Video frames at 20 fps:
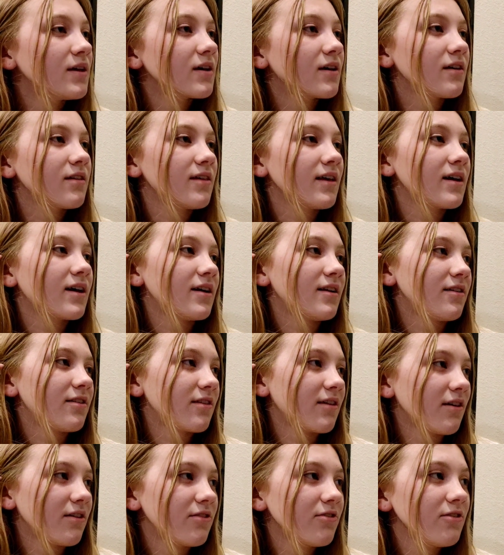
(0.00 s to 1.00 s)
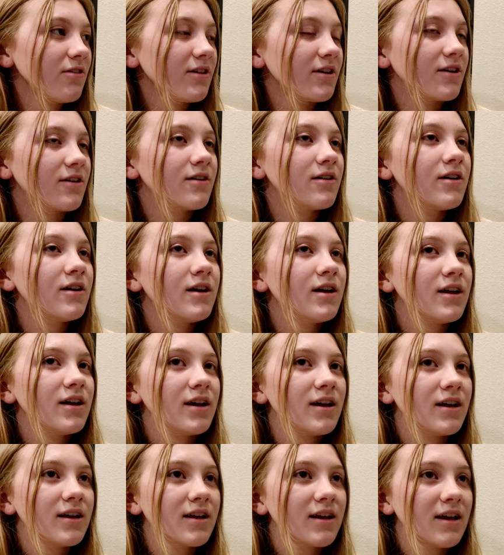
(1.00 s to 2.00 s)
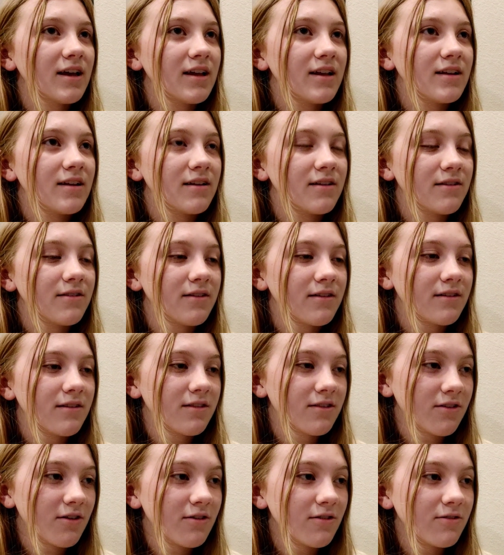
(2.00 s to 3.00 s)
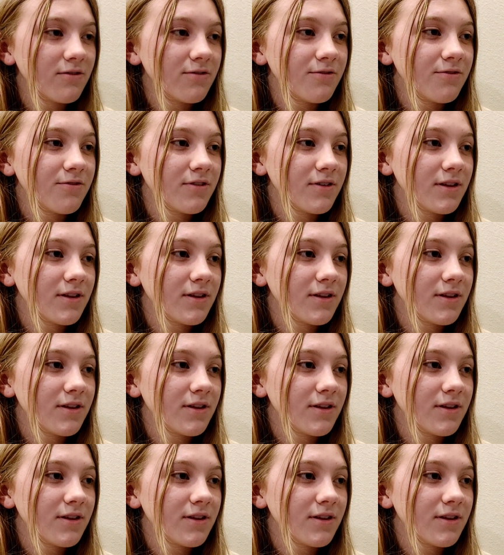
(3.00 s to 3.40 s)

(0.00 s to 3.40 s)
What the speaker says: because like I discussed earlier, it can solve